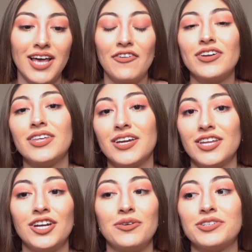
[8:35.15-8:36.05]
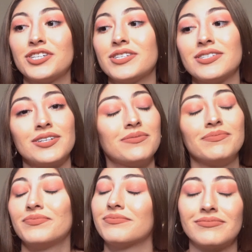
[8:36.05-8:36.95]
Everything in here was just
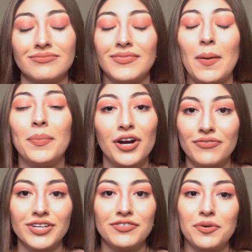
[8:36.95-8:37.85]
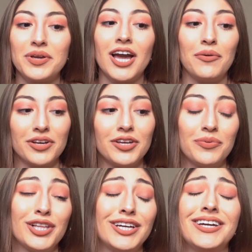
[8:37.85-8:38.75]
perfect for me. I
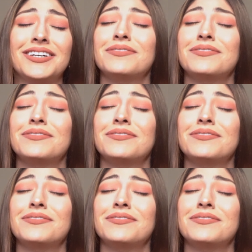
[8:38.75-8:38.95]
really